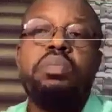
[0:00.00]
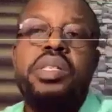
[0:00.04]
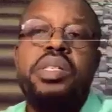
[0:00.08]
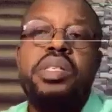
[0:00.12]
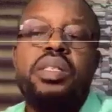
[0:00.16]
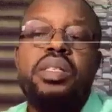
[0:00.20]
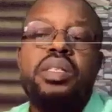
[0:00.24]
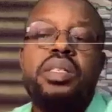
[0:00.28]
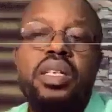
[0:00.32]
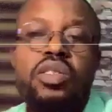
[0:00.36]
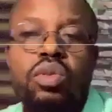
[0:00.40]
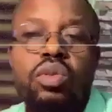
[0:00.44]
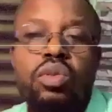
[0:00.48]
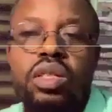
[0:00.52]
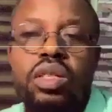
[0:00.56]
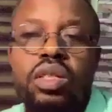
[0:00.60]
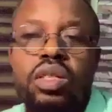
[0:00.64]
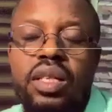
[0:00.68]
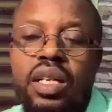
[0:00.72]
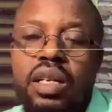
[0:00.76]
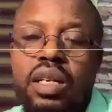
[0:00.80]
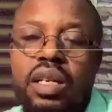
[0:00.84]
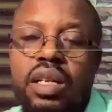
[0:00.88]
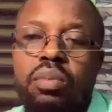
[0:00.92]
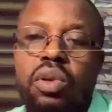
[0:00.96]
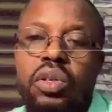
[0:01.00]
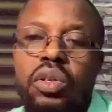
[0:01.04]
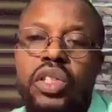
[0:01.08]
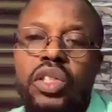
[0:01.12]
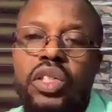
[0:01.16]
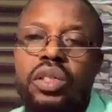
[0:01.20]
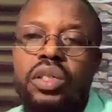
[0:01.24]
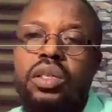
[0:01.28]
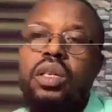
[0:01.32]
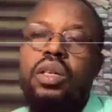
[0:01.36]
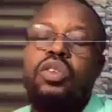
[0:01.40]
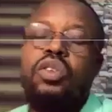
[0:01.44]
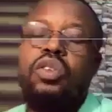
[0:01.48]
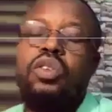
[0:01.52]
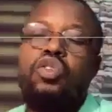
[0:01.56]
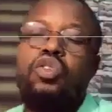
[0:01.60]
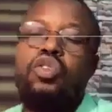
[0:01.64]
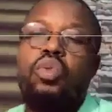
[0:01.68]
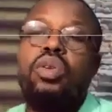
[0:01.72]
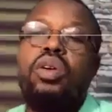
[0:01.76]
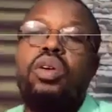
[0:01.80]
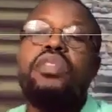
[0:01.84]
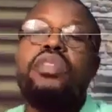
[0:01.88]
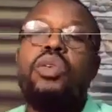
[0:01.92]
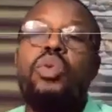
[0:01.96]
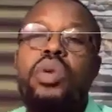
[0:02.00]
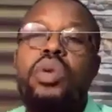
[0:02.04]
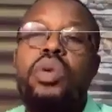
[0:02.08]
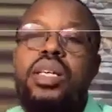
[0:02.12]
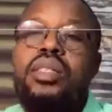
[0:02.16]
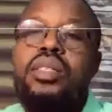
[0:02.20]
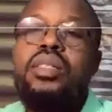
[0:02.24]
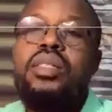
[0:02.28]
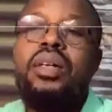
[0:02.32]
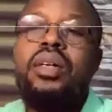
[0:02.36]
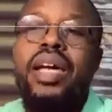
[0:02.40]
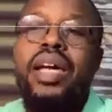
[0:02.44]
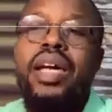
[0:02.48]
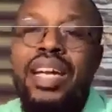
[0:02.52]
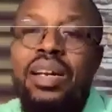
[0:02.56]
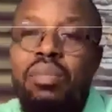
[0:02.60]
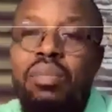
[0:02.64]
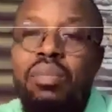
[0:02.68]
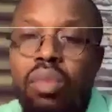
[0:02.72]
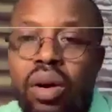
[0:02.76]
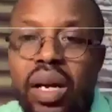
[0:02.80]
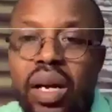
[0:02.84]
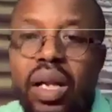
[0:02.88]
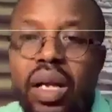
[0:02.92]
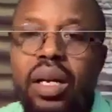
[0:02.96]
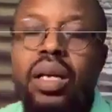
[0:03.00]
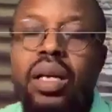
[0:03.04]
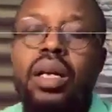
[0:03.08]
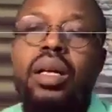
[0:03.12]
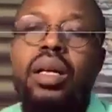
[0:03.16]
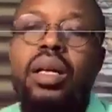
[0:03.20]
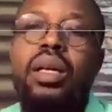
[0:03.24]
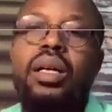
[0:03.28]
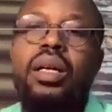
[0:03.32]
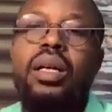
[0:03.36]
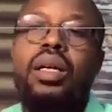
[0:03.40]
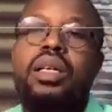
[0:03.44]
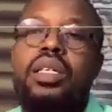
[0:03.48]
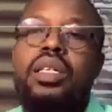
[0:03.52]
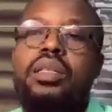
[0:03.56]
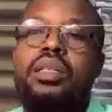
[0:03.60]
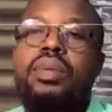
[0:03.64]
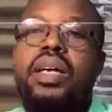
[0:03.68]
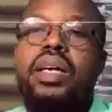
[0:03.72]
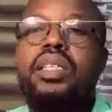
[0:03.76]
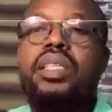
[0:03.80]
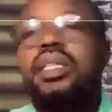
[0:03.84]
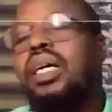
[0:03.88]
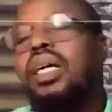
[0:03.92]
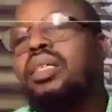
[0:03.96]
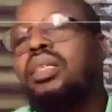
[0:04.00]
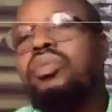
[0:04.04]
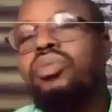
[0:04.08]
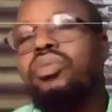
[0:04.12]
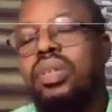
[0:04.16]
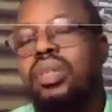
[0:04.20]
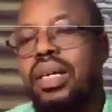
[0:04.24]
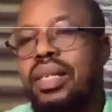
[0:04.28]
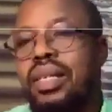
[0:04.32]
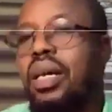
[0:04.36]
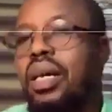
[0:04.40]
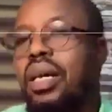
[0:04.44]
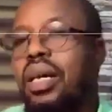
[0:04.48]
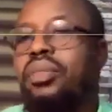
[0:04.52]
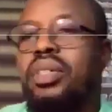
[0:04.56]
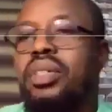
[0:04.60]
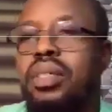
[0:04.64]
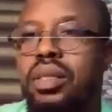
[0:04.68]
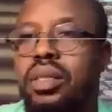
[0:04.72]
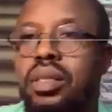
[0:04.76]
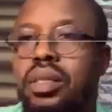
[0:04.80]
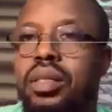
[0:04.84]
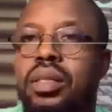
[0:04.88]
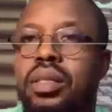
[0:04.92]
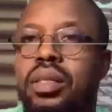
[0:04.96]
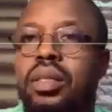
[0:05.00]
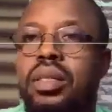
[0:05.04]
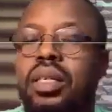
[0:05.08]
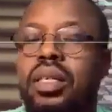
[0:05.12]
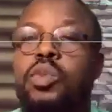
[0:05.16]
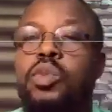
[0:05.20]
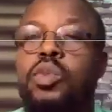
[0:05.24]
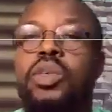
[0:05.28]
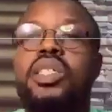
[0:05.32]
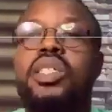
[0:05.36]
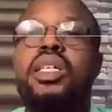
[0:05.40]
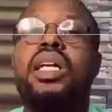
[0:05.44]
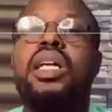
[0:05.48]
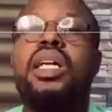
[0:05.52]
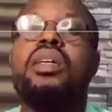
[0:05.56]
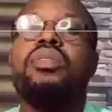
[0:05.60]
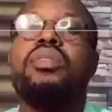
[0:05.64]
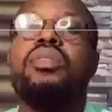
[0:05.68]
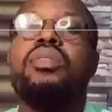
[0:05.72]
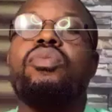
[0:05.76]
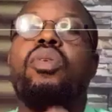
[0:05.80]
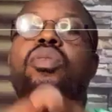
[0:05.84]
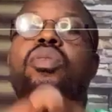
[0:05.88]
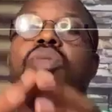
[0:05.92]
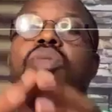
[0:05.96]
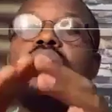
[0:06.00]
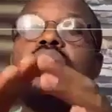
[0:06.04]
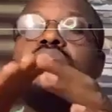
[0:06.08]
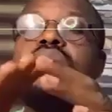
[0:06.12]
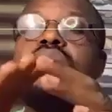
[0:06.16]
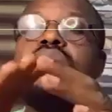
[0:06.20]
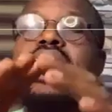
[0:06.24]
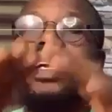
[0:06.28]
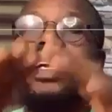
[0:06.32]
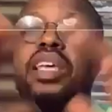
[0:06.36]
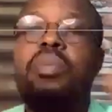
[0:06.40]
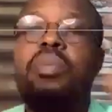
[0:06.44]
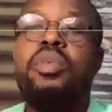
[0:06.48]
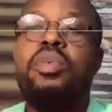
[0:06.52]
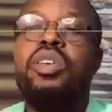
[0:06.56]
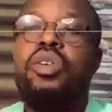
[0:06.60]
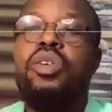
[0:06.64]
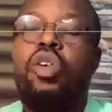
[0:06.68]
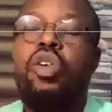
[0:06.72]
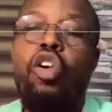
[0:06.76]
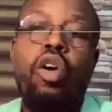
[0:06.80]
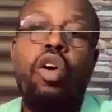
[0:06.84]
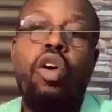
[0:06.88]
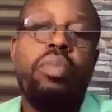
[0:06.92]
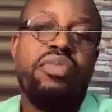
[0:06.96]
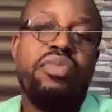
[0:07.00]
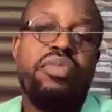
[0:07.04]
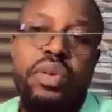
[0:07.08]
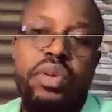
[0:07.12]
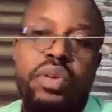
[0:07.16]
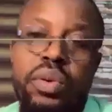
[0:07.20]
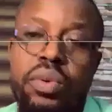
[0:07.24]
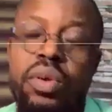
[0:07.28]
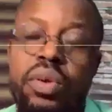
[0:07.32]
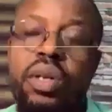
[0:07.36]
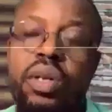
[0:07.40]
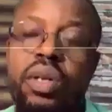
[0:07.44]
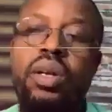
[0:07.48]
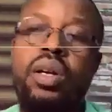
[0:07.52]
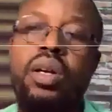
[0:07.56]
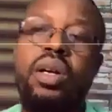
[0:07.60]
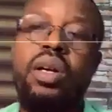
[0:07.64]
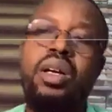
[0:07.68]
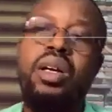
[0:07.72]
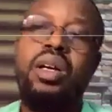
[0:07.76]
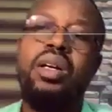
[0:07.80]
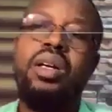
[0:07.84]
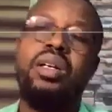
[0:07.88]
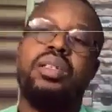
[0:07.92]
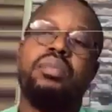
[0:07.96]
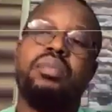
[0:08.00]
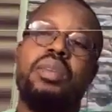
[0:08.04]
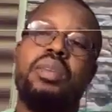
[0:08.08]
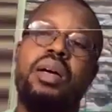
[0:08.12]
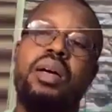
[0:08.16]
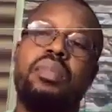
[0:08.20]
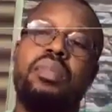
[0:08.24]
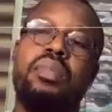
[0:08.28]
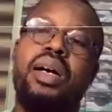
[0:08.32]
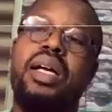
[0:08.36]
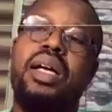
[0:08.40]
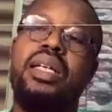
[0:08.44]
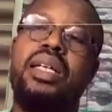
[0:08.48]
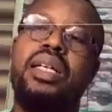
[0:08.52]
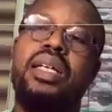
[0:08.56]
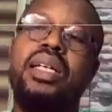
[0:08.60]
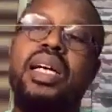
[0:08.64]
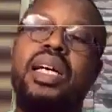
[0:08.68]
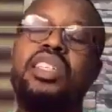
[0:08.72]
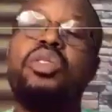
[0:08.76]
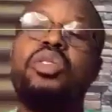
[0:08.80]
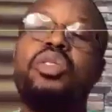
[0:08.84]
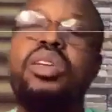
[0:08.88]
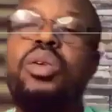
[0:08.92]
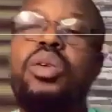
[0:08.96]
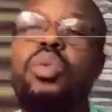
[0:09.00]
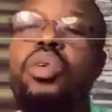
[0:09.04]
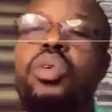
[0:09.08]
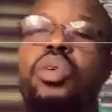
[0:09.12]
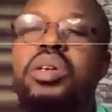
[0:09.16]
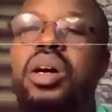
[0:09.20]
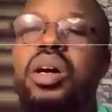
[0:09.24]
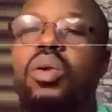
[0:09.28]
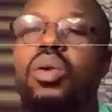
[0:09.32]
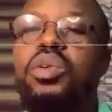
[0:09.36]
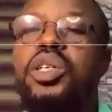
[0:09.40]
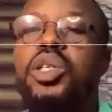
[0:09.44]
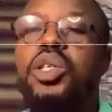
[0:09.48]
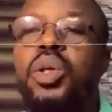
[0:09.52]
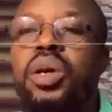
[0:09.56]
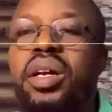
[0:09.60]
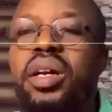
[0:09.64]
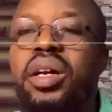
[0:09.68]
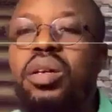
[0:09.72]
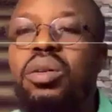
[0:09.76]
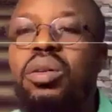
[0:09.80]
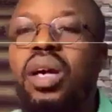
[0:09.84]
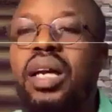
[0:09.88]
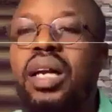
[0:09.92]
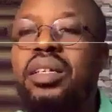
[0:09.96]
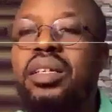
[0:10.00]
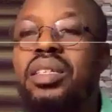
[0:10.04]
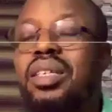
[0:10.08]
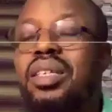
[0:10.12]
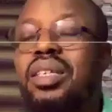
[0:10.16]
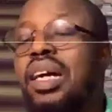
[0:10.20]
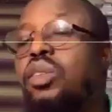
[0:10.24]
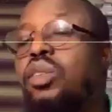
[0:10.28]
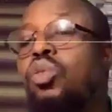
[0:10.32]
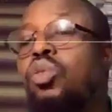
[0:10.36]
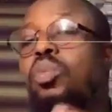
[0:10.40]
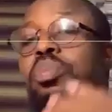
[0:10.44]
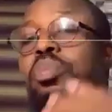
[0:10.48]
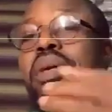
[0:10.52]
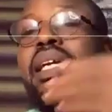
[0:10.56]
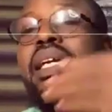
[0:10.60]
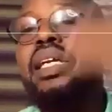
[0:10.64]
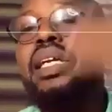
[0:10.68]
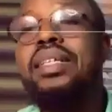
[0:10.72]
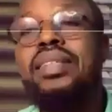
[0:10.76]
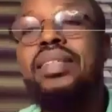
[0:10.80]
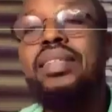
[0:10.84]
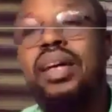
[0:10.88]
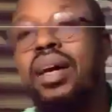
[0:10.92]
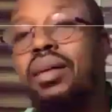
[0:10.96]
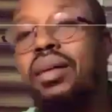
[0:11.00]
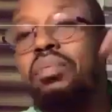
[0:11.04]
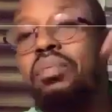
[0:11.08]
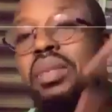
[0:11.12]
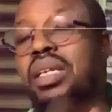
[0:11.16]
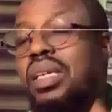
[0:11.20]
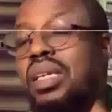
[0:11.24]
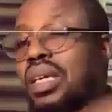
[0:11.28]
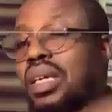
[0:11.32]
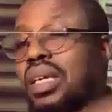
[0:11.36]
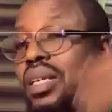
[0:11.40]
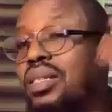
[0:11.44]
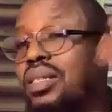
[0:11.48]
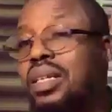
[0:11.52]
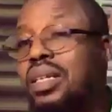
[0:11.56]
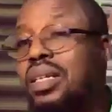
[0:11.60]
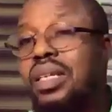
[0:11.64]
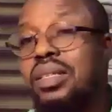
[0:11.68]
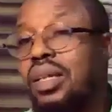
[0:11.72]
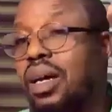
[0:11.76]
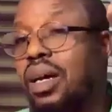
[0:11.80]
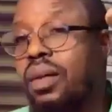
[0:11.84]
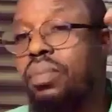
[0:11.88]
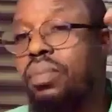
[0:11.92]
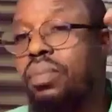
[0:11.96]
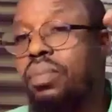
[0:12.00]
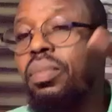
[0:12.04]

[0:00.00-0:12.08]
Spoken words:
business to the ZENIQ blockchain. So one of the ways they earn money is by charging for their services, especially for if they are keeping your hub for you. Remember, they are charging only when you are withdrawing. You can decide to pay later, many years later.